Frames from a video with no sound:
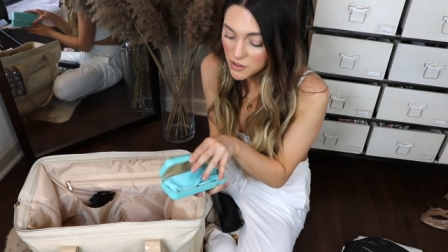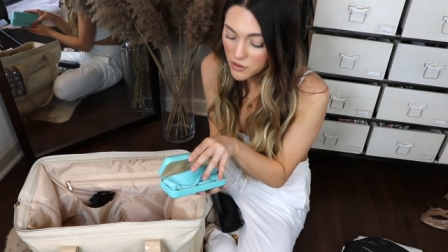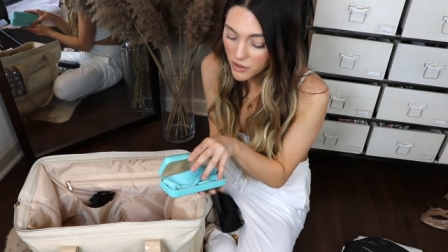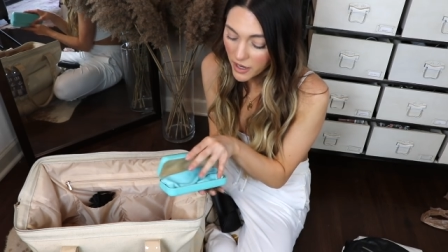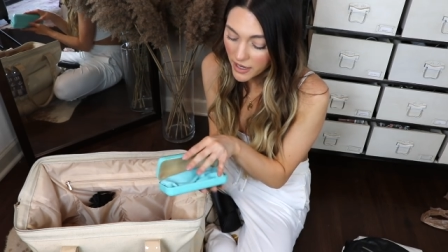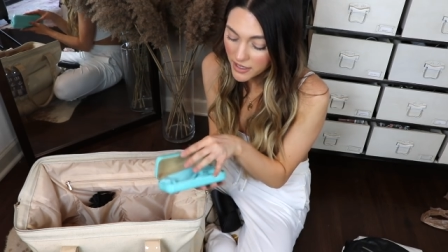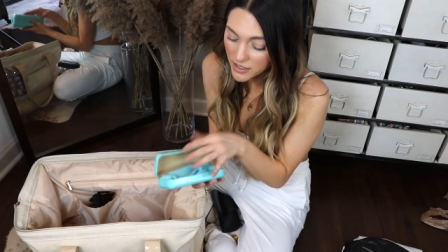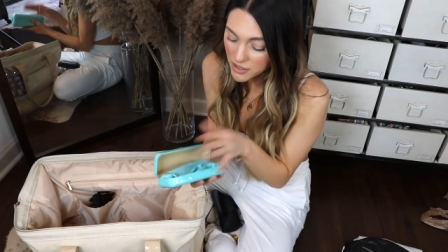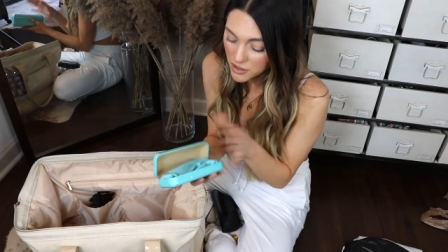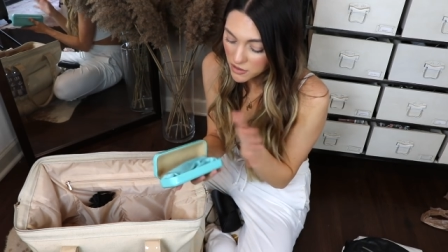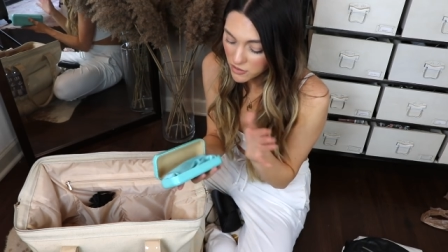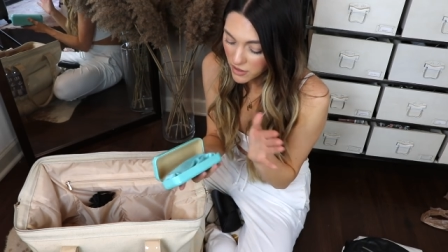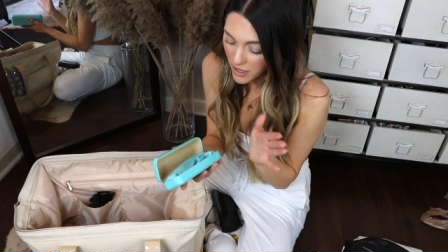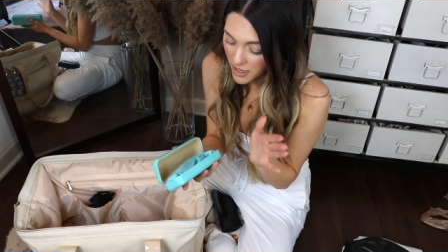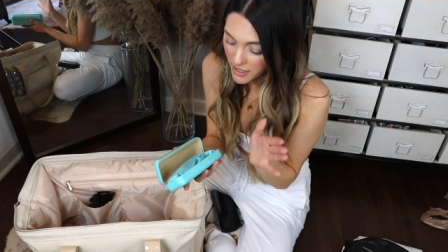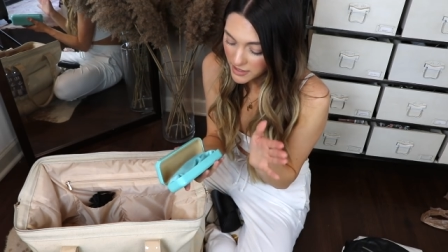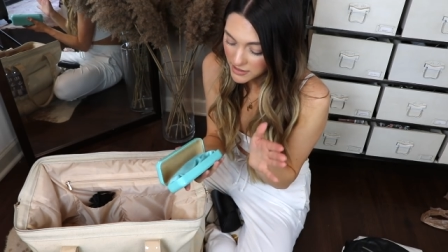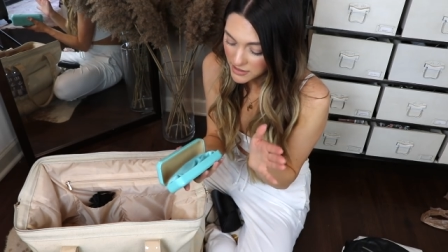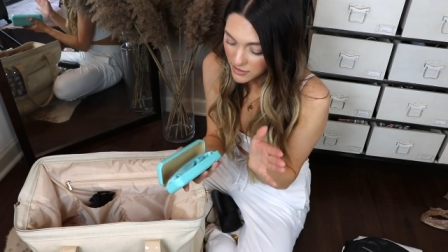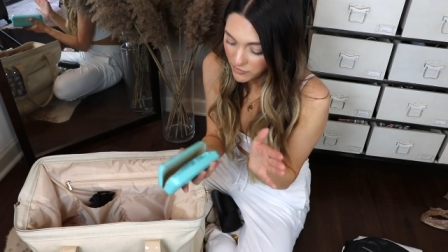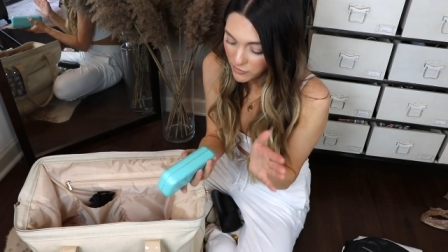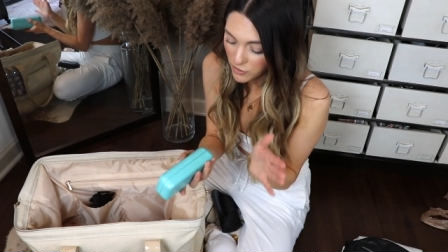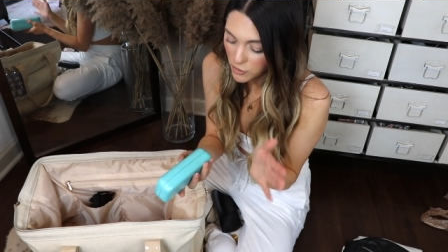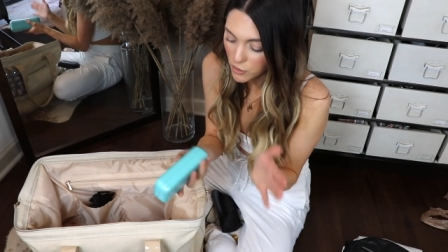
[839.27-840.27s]
You guys, you
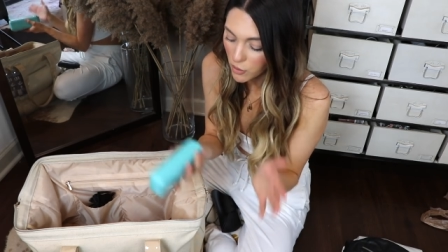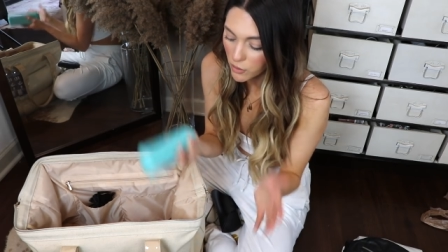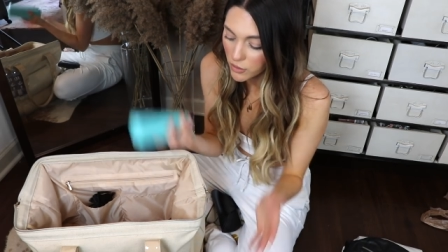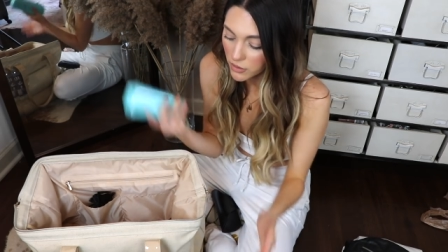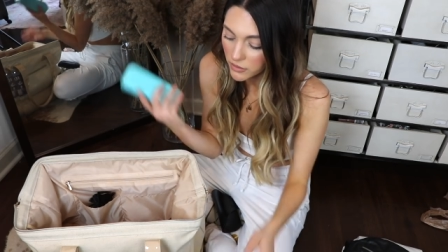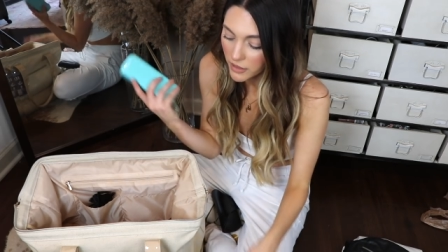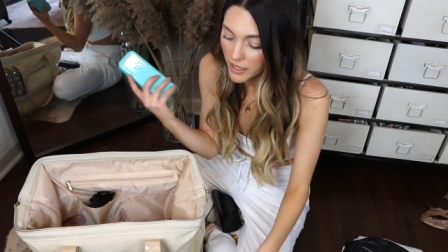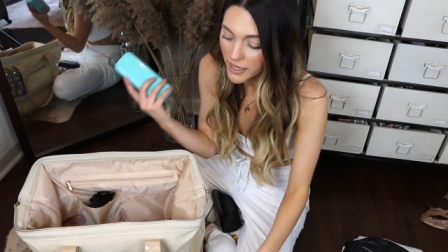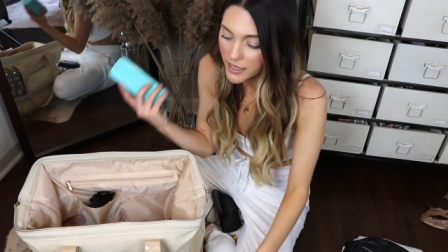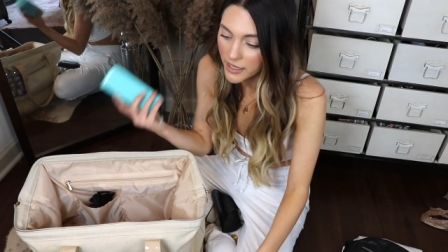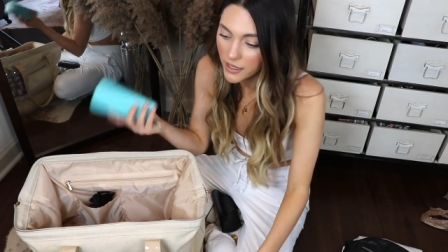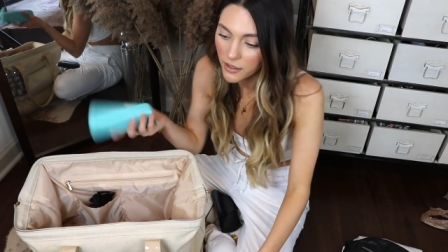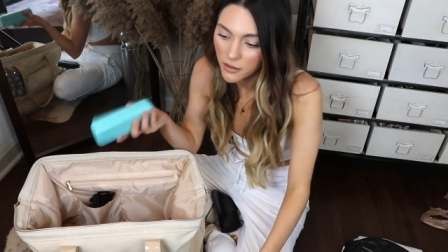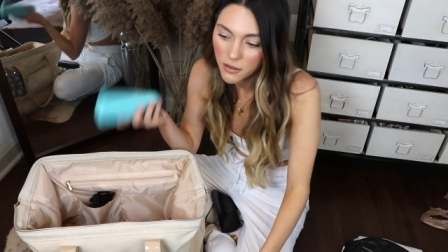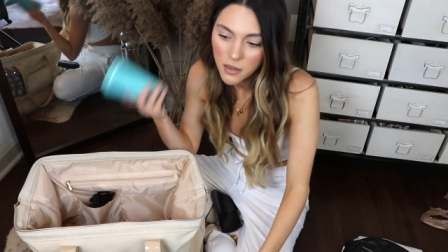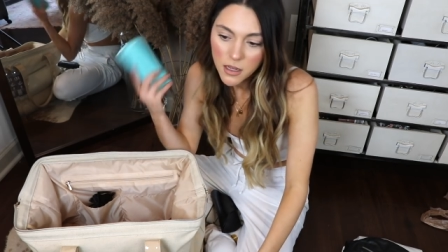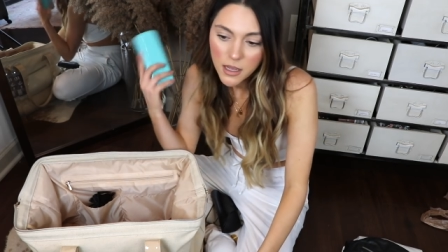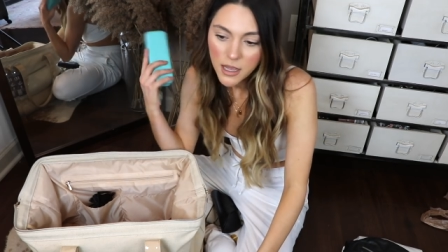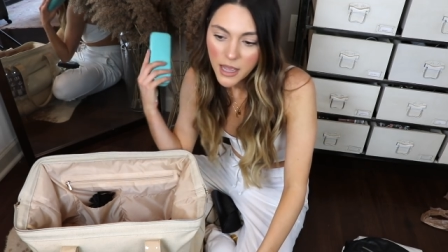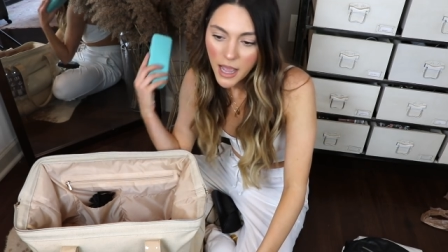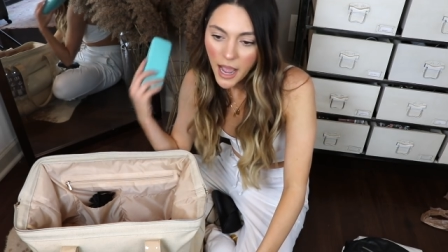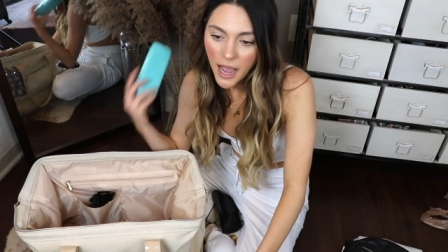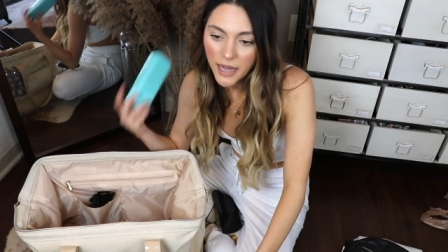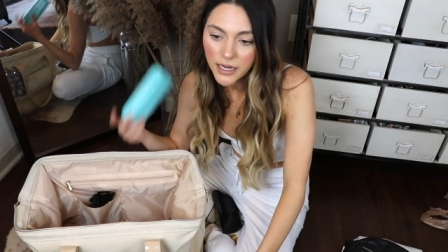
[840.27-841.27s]
guys, if you go to like
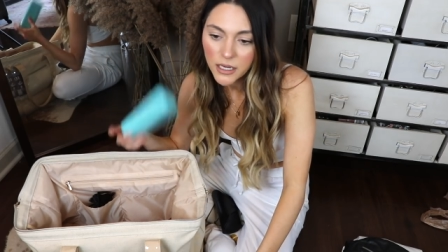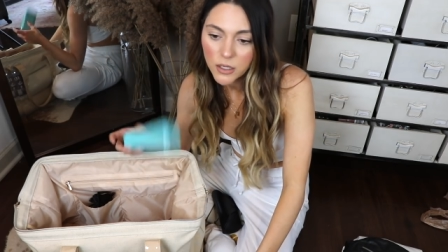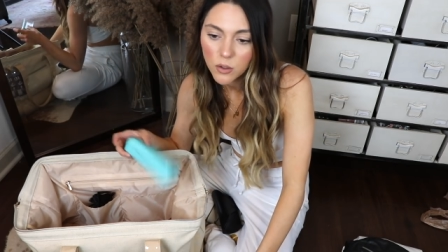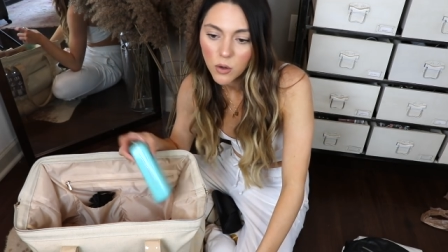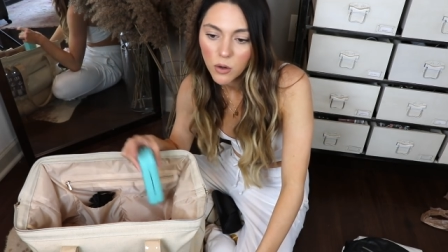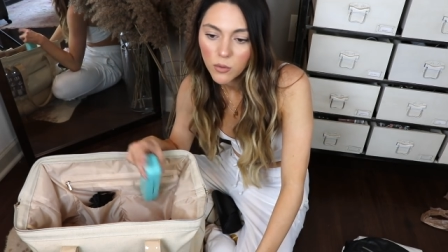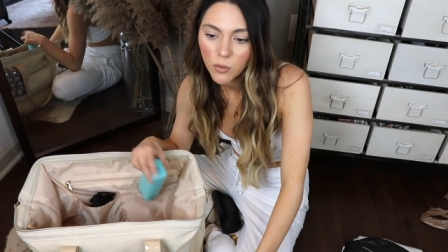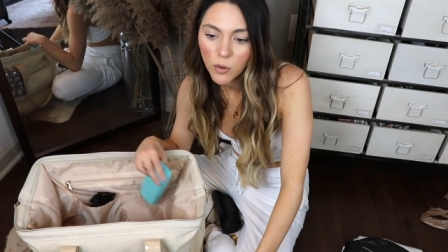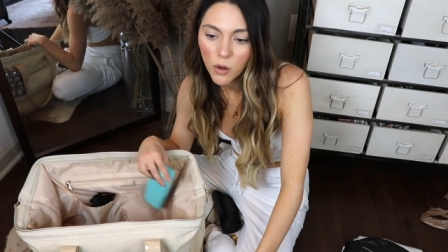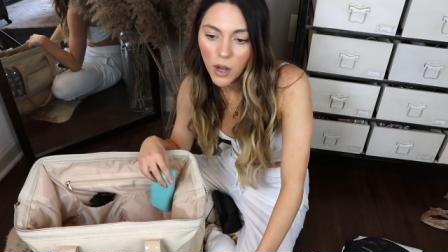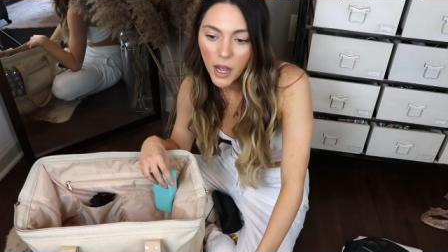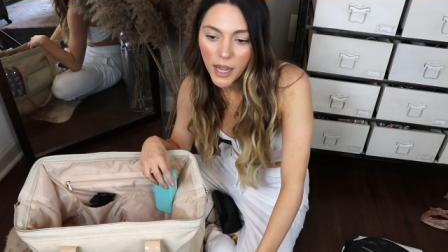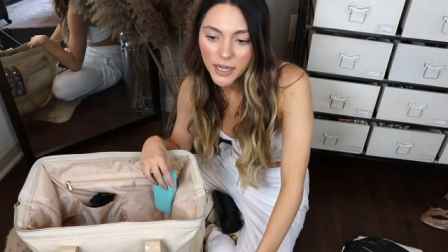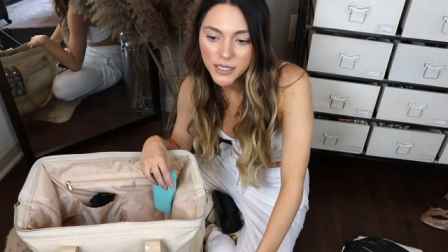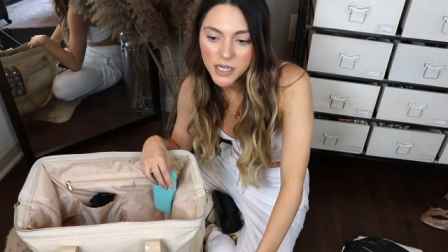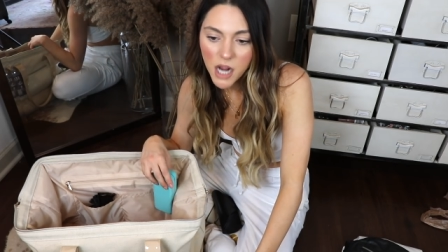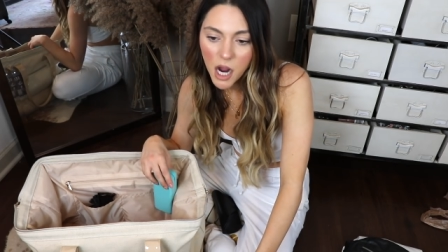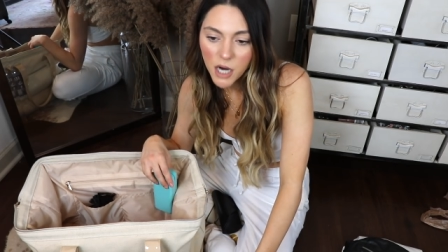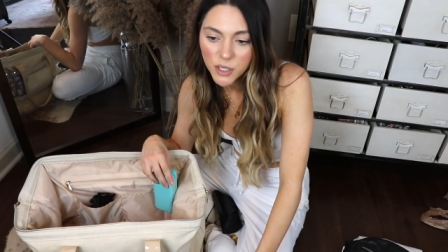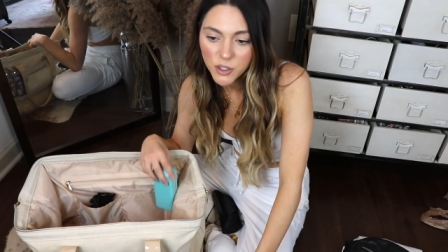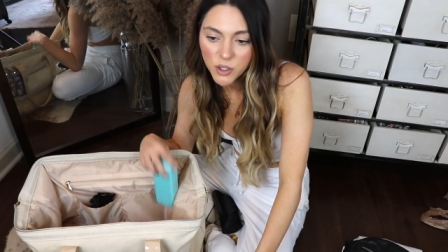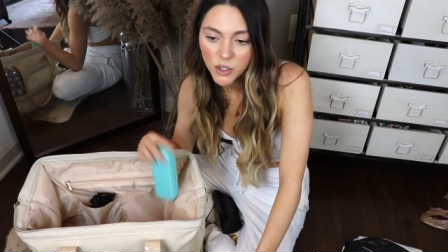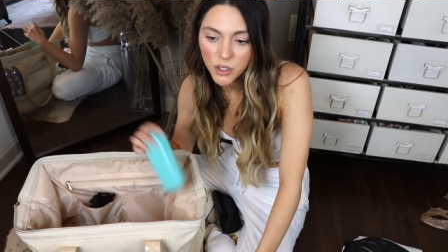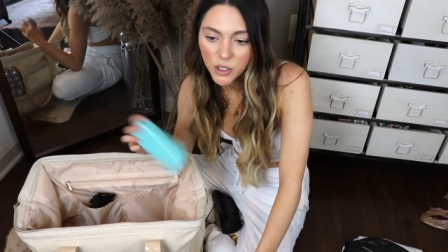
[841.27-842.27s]
any normal eye
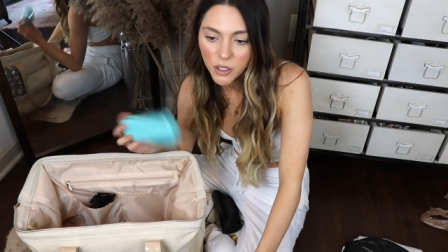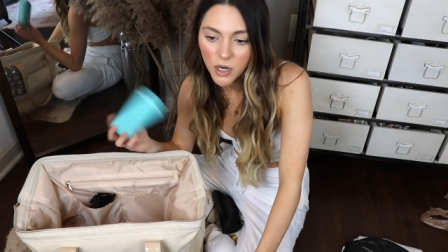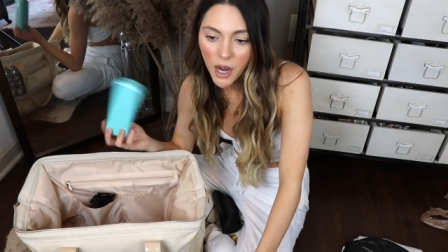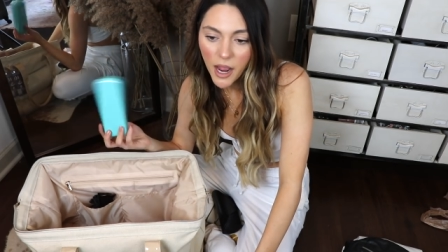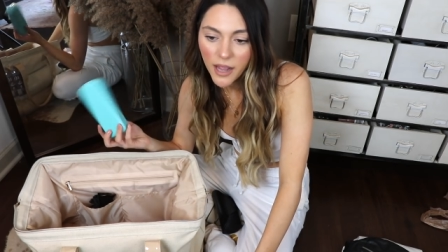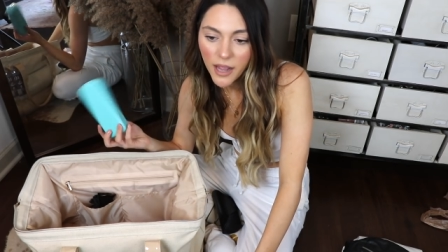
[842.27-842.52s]
doctor or